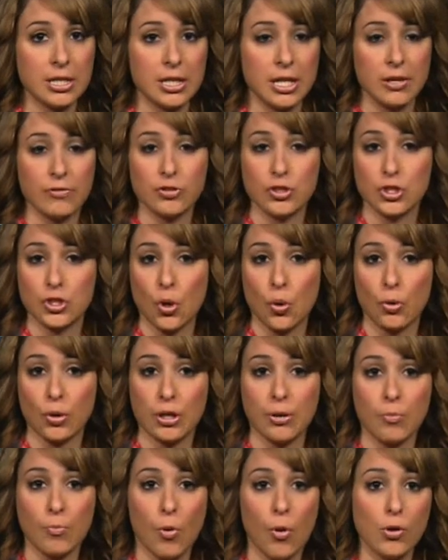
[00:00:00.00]
If
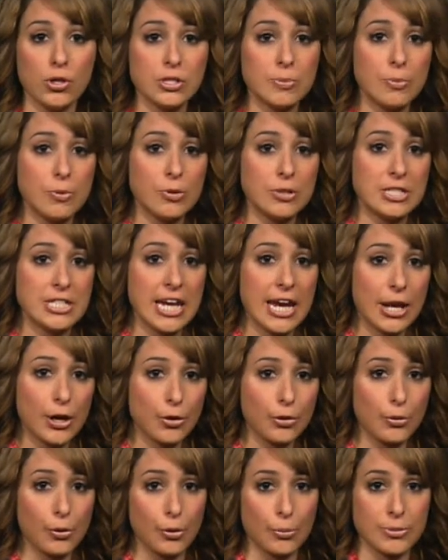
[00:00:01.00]
stolen, multiple
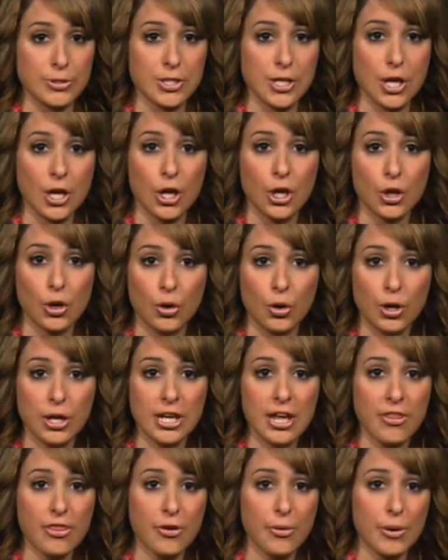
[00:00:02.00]
terror groups could
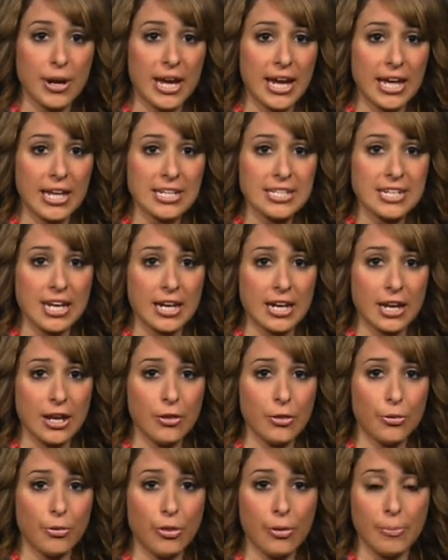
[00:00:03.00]
get their hands on it
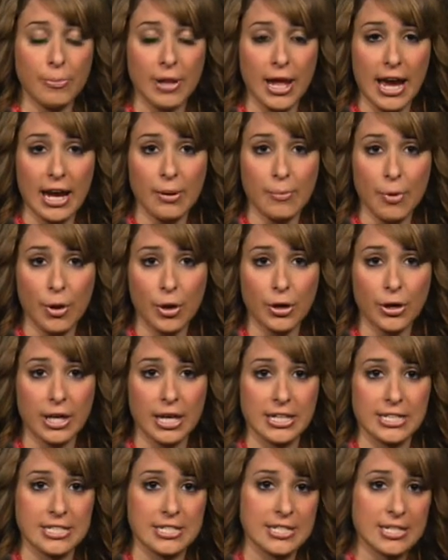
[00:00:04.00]
through the black
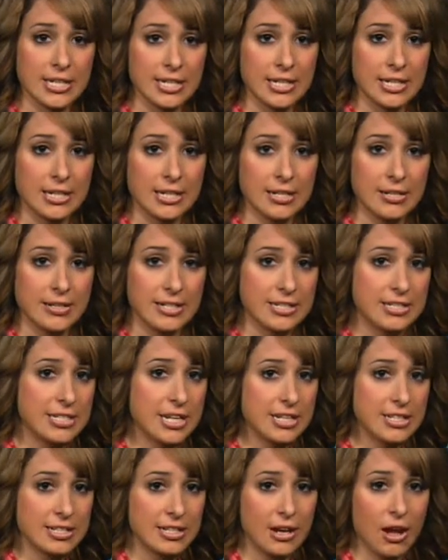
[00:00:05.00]
markets. This
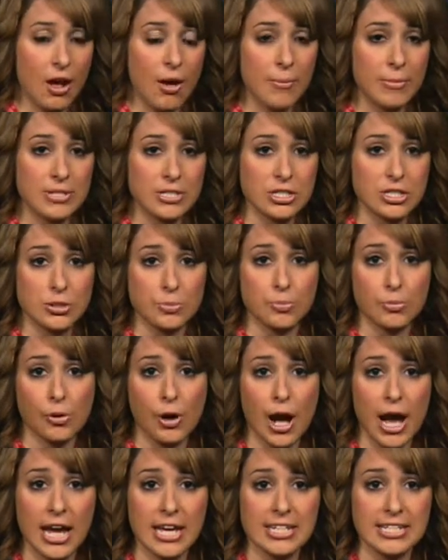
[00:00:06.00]
doesn't come as a
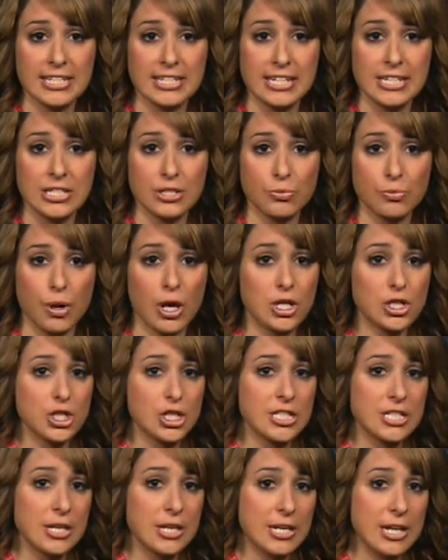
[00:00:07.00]
surprise since
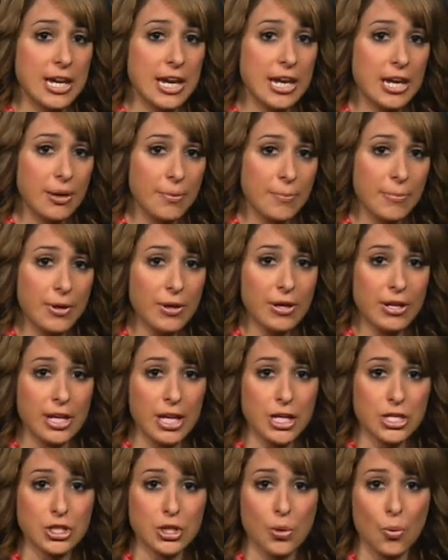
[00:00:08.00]
Russia's
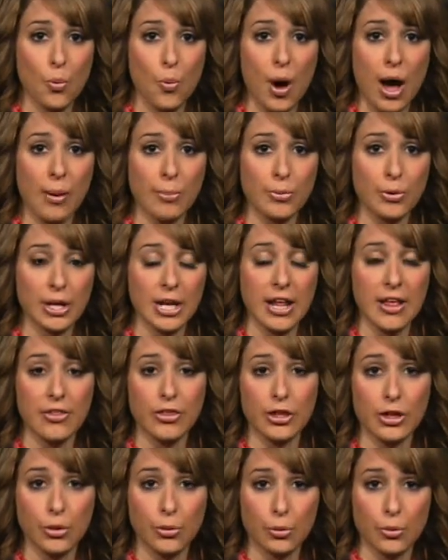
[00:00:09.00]
inability to cooperate in
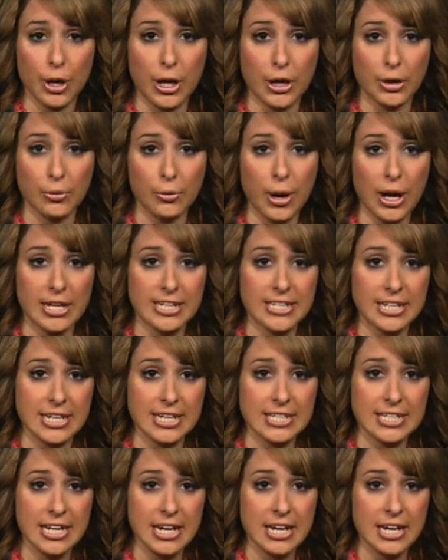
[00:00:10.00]
the Ukraine
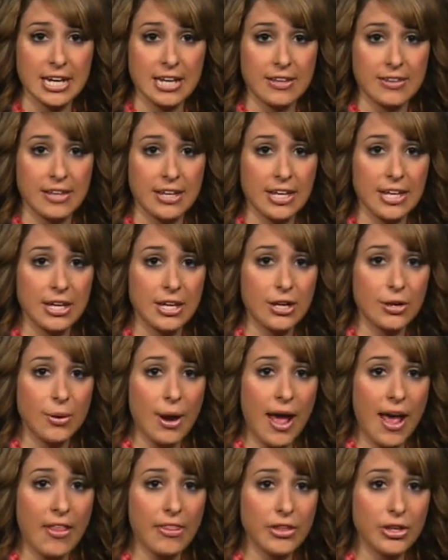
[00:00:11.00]
crisis. The EU
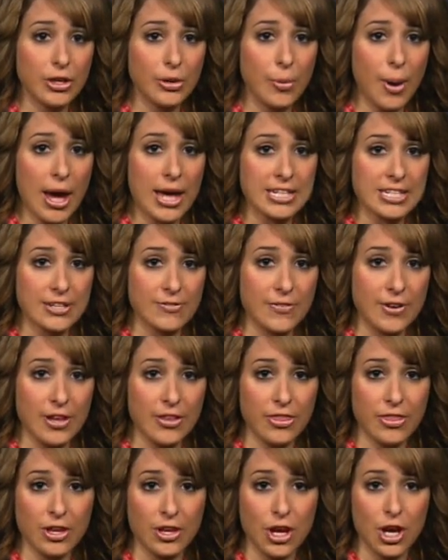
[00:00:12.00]
and the U.S. have
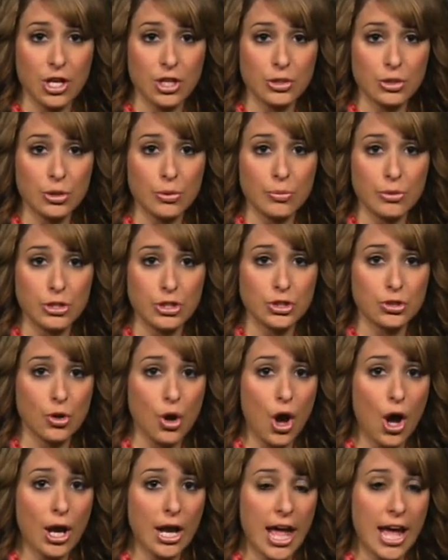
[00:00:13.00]
hit the country with
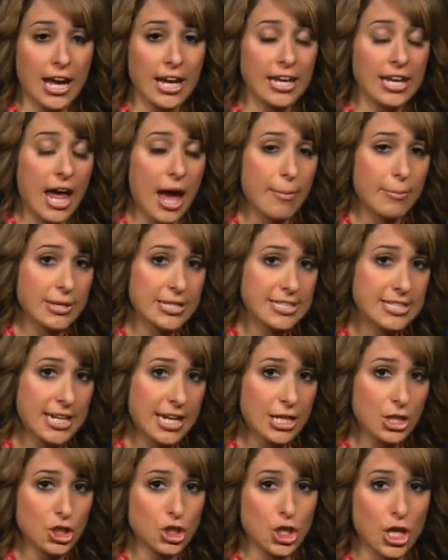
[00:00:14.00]
strong economic
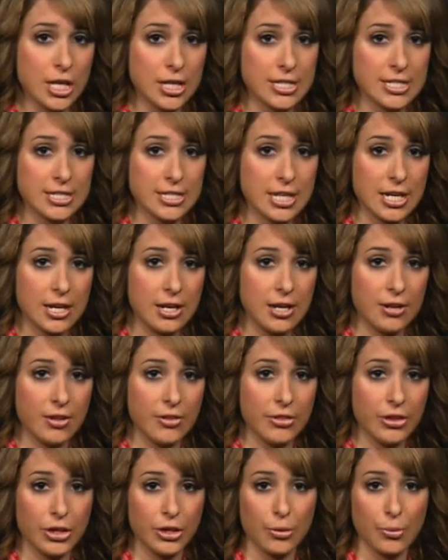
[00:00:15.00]
sanctions.
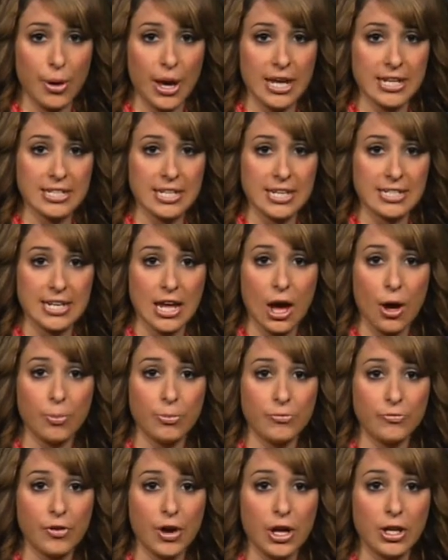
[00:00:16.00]
The U.S. has
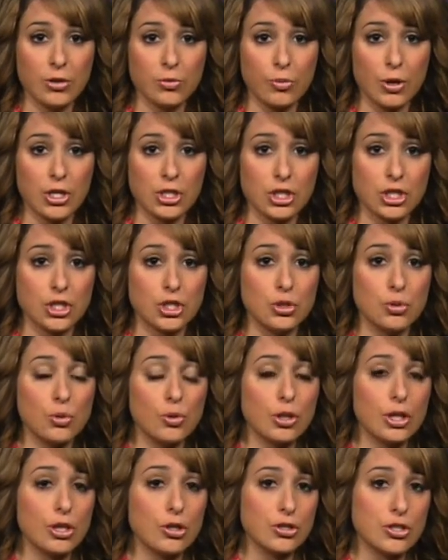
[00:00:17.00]
helped fund Russia's
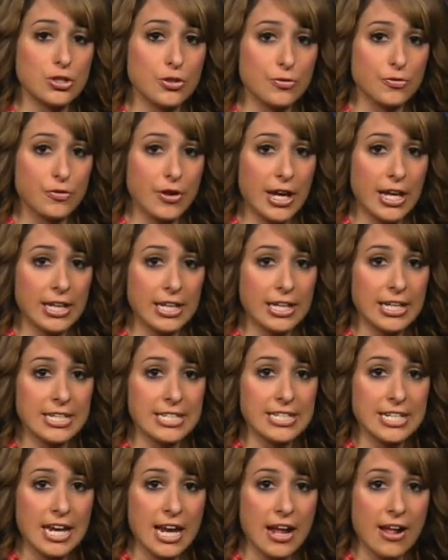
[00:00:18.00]
nuclear
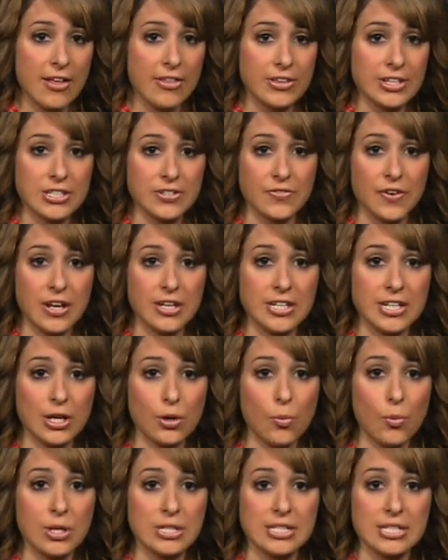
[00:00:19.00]
surveillance. This
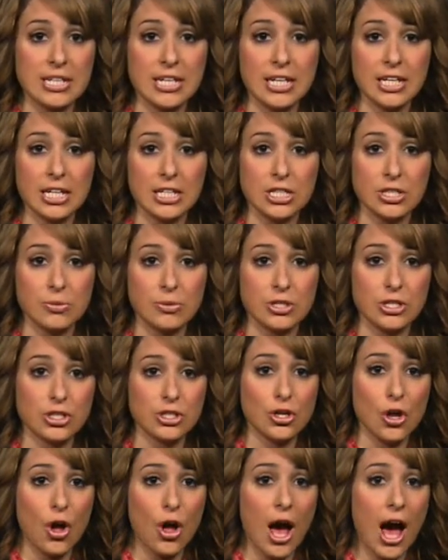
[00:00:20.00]
funding was needed to
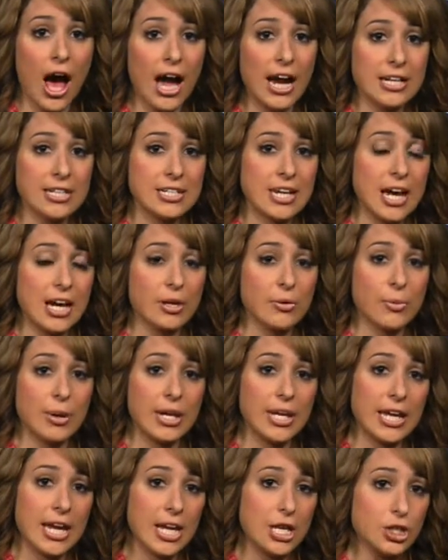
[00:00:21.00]
install high-tech
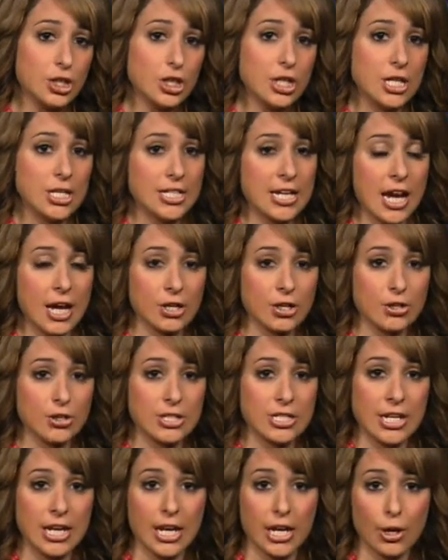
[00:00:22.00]
radiation
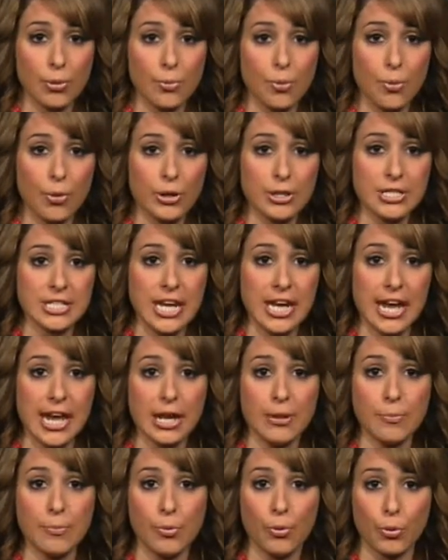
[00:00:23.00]
detectors in airports
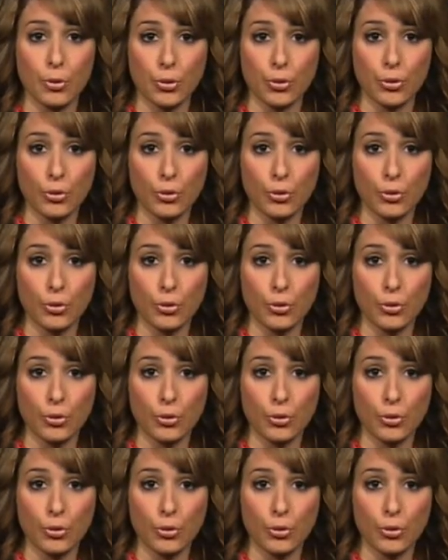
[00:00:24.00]
and border